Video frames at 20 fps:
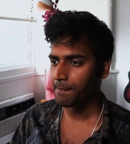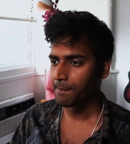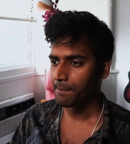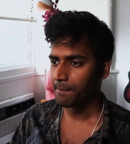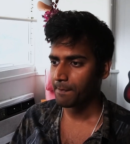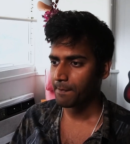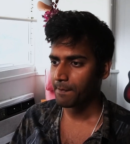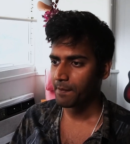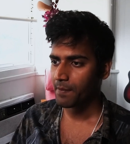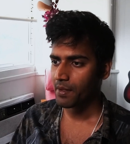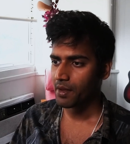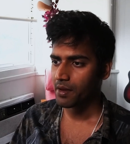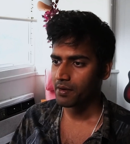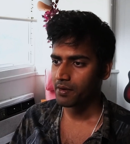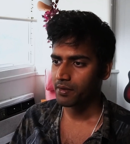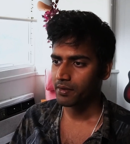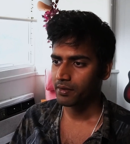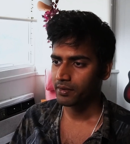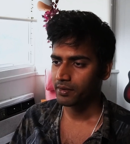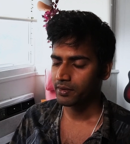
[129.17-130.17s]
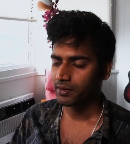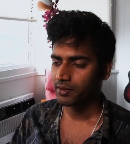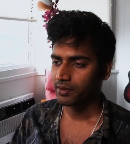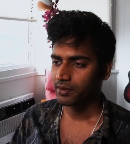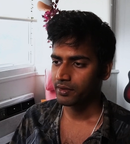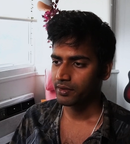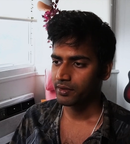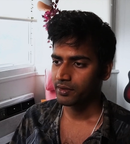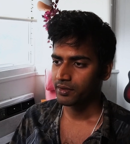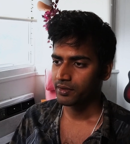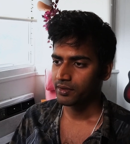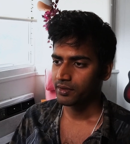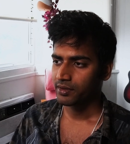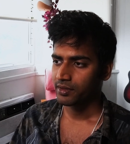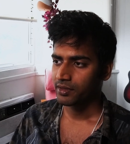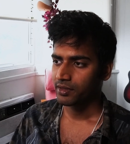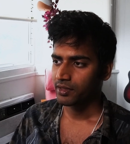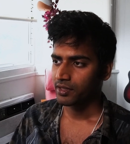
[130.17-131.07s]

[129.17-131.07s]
Nobody speaks.